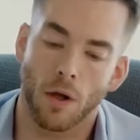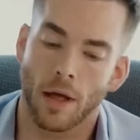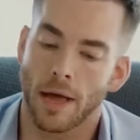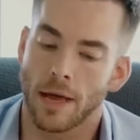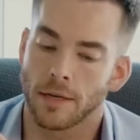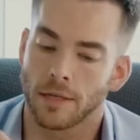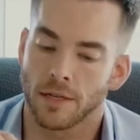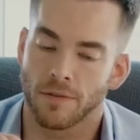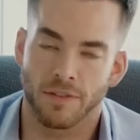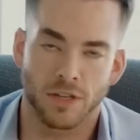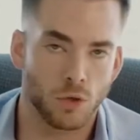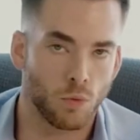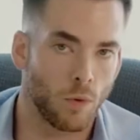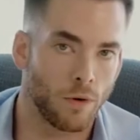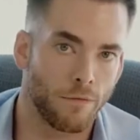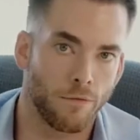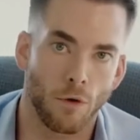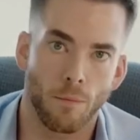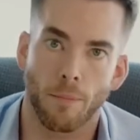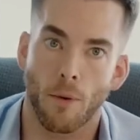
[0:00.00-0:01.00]
and Division I
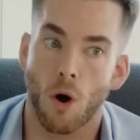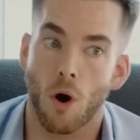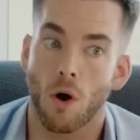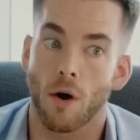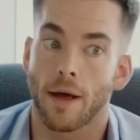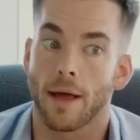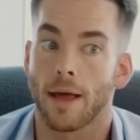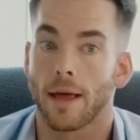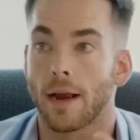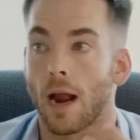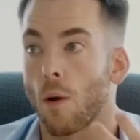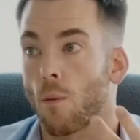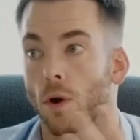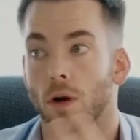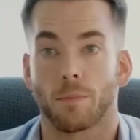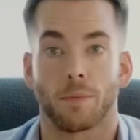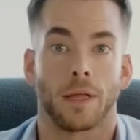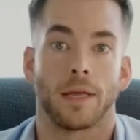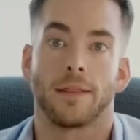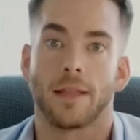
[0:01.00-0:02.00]
football and I wanted
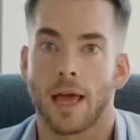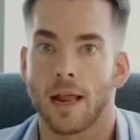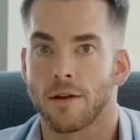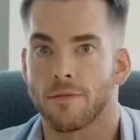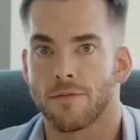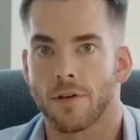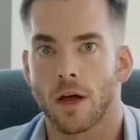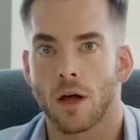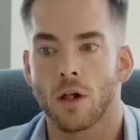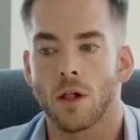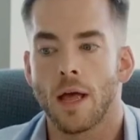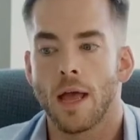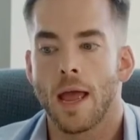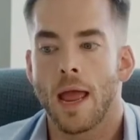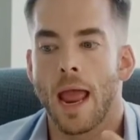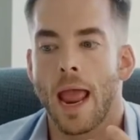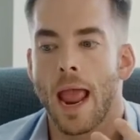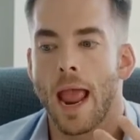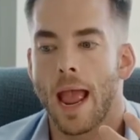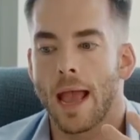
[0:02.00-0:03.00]
to play in the NFL.
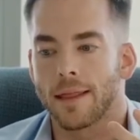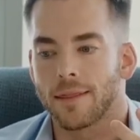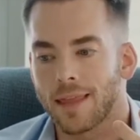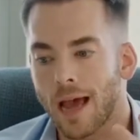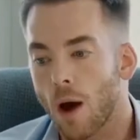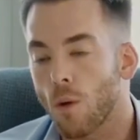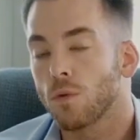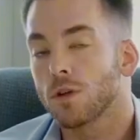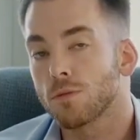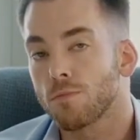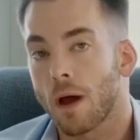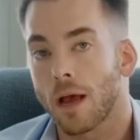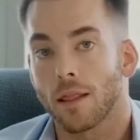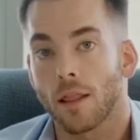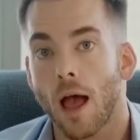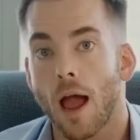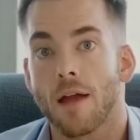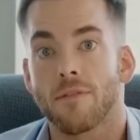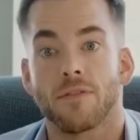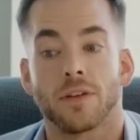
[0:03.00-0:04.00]
And that was my
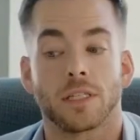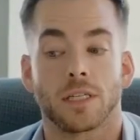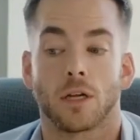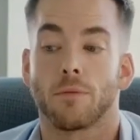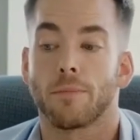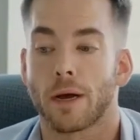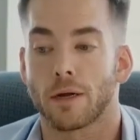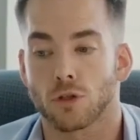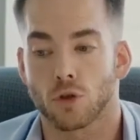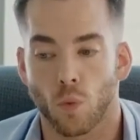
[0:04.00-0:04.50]
life until about